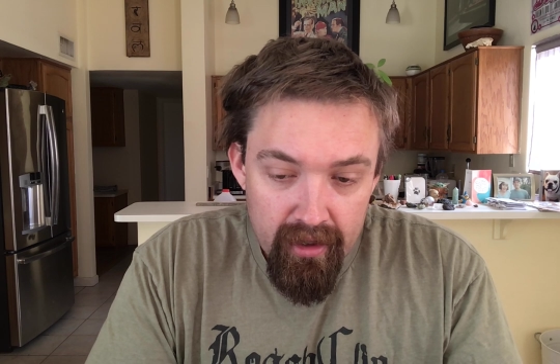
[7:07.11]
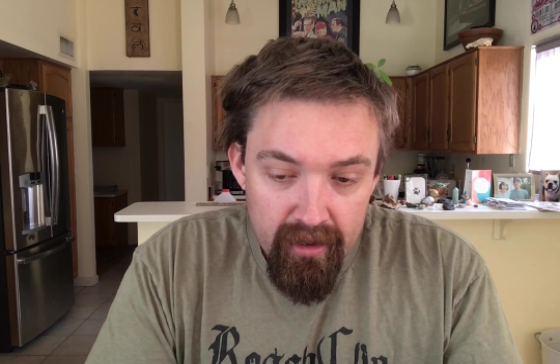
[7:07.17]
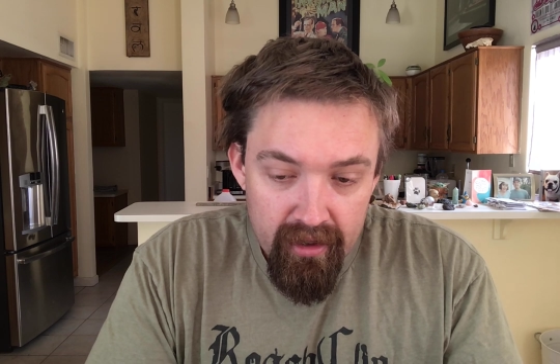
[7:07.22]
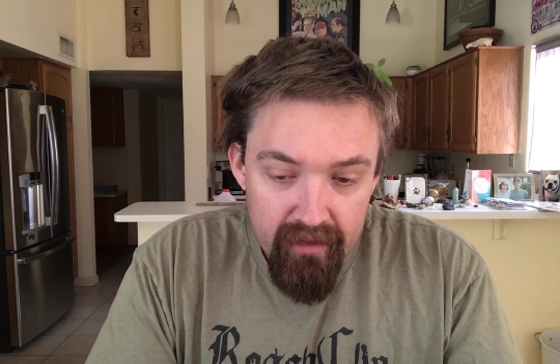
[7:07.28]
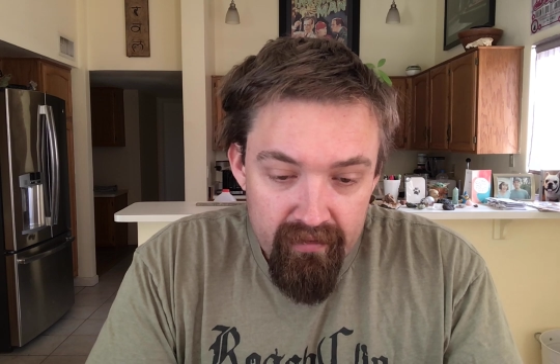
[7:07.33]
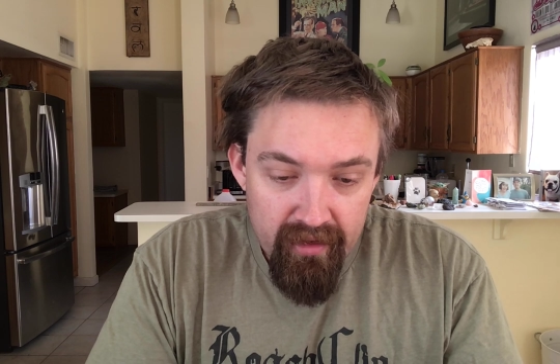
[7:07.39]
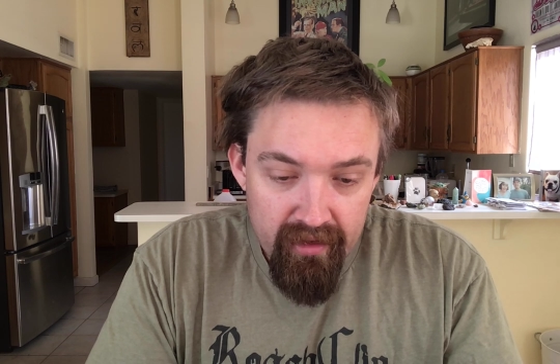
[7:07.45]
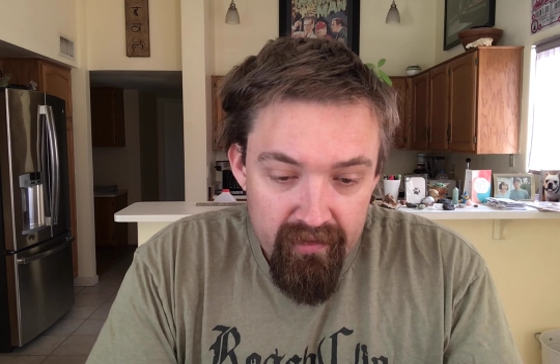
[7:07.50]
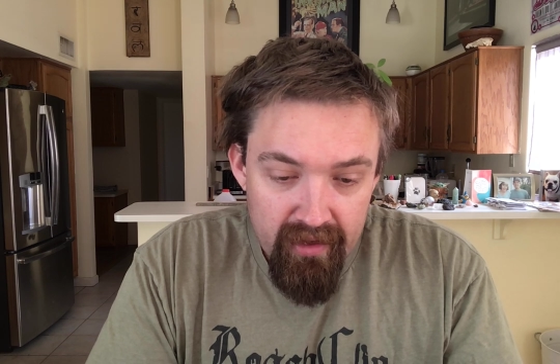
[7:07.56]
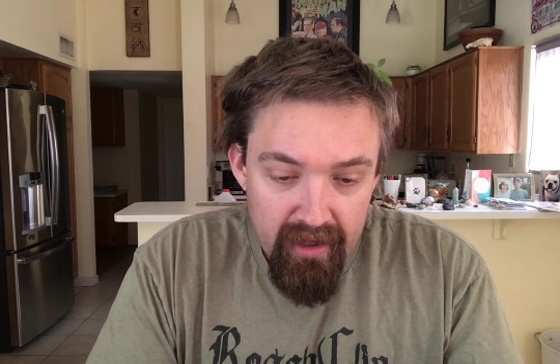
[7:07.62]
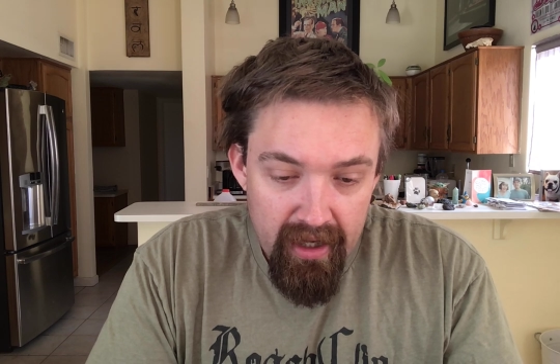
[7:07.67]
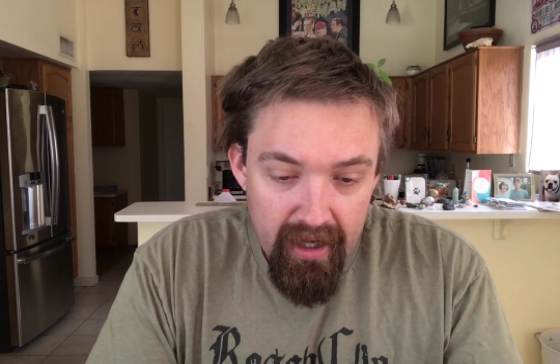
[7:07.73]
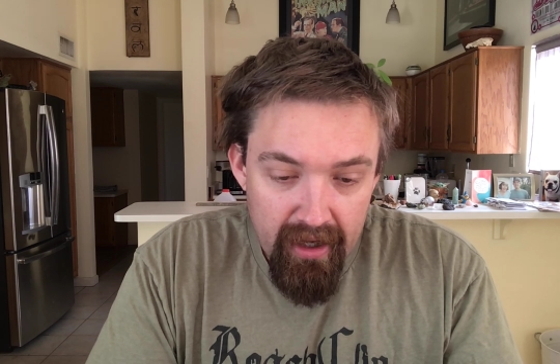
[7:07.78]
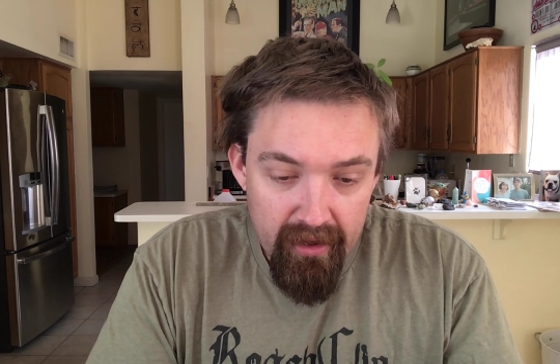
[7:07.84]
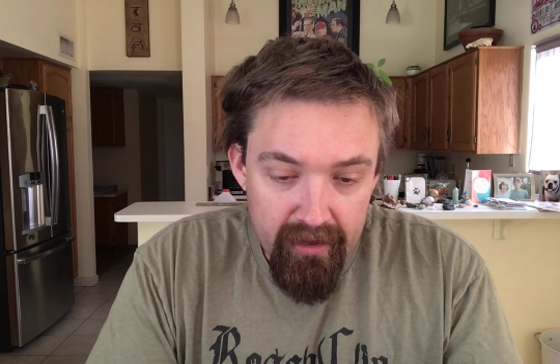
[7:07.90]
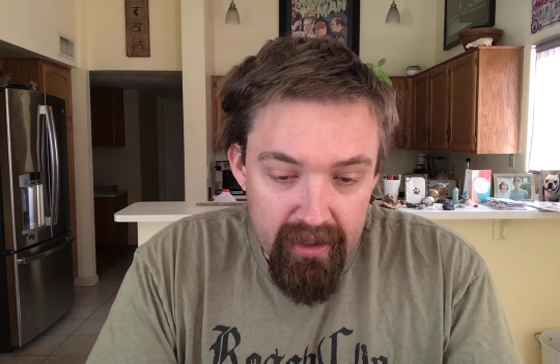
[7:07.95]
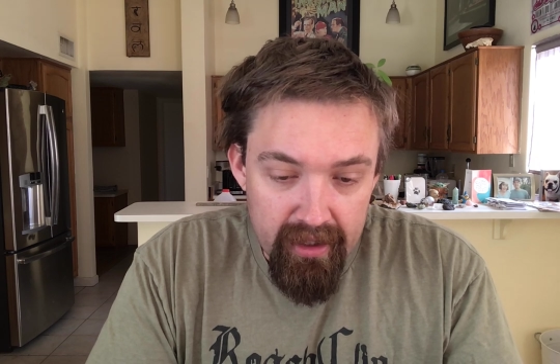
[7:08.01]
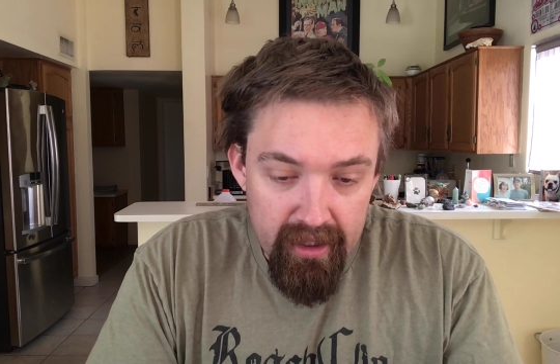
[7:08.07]

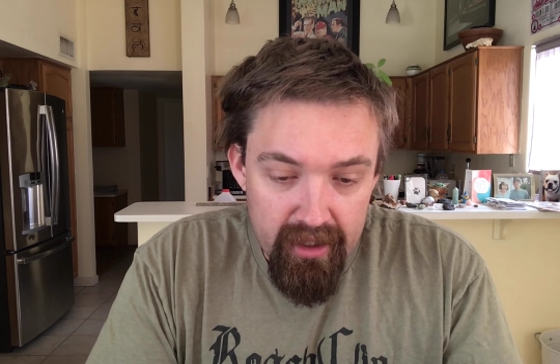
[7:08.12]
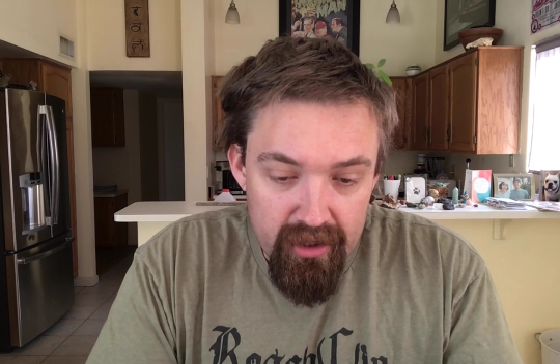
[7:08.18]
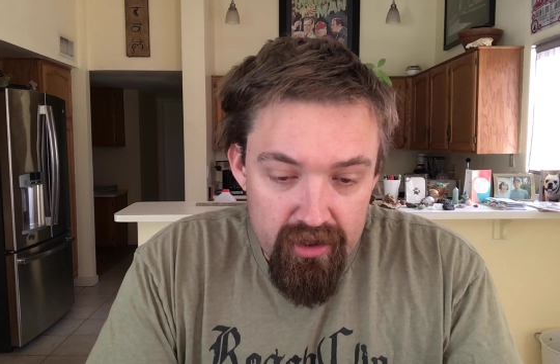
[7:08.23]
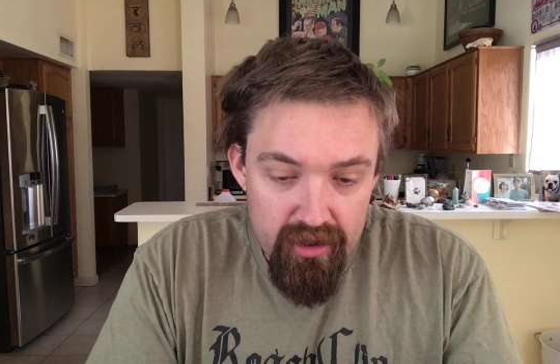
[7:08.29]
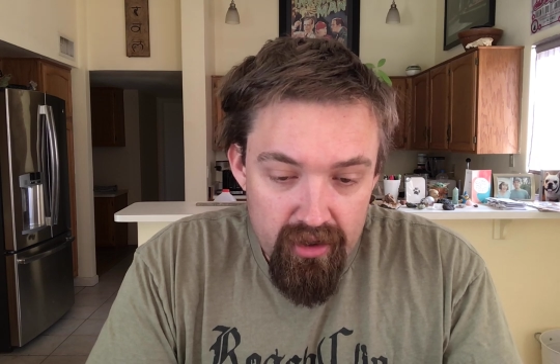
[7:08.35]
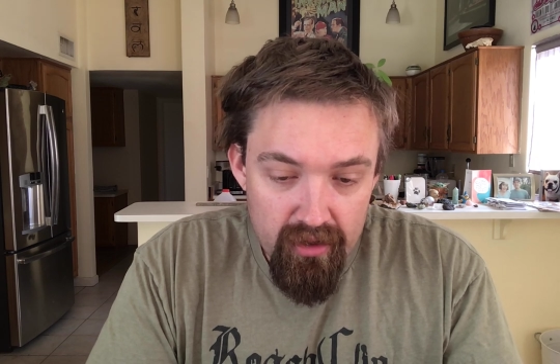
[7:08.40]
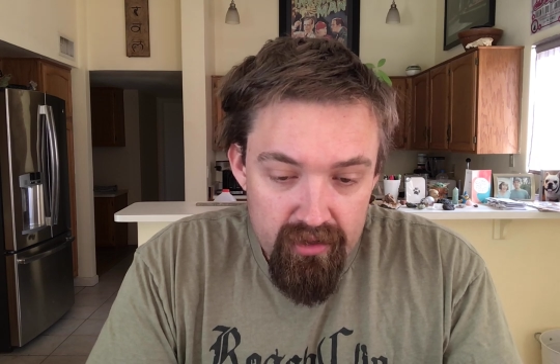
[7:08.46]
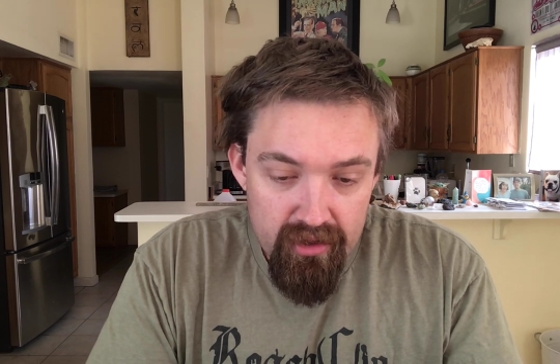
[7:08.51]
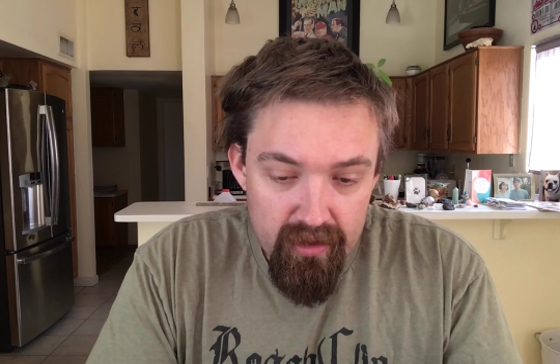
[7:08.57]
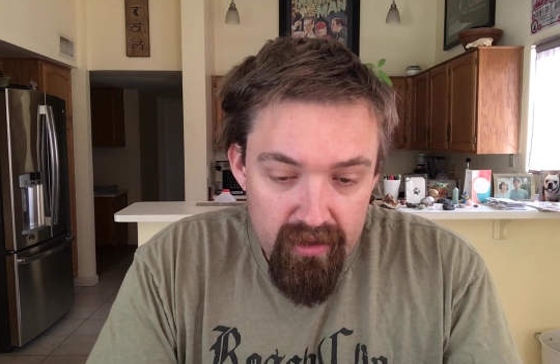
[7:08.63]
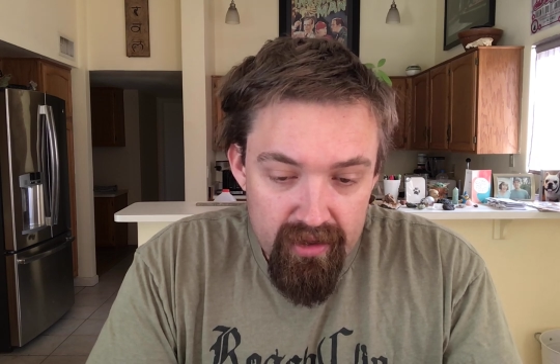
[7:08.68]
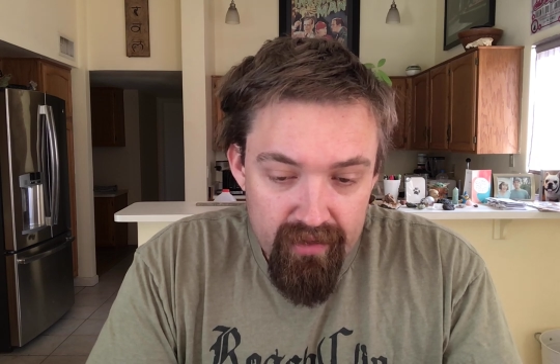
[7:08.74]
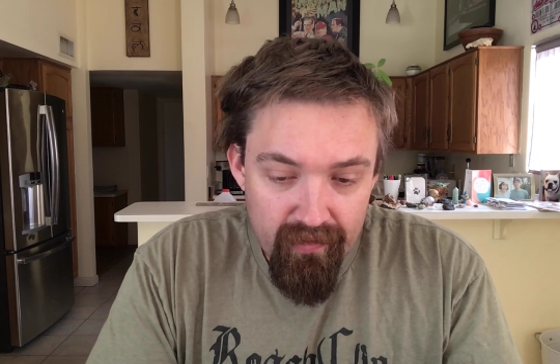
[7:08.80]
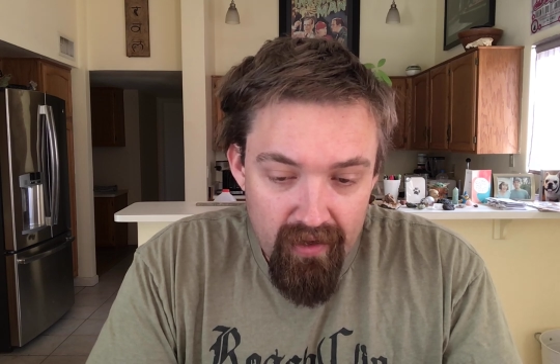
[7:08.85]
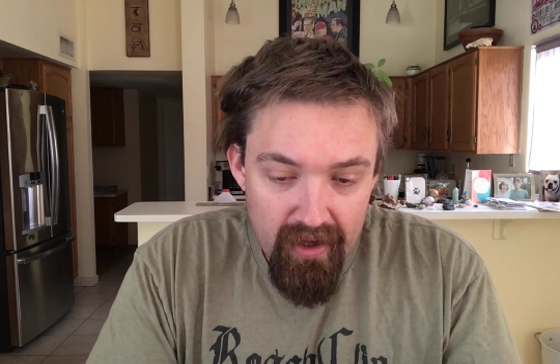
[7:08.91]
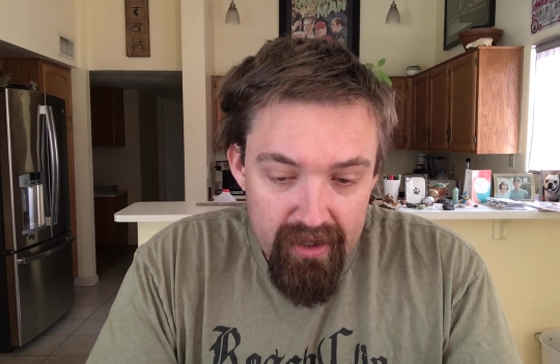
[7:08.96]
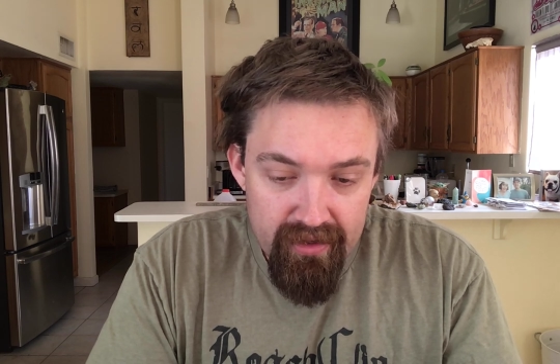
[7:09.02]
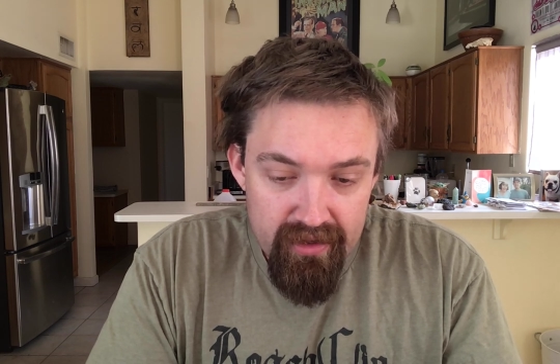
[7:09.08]
conviviality he showed to his
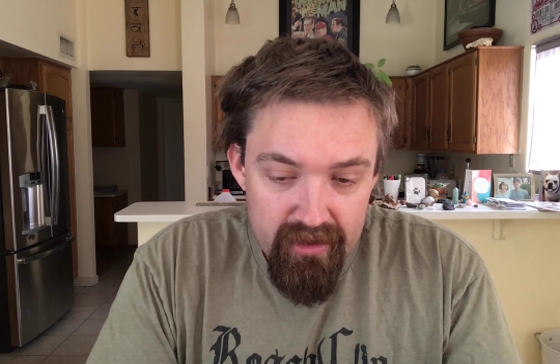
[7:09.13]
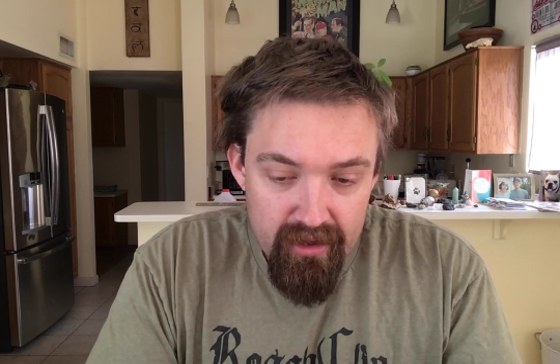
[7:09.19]
friends,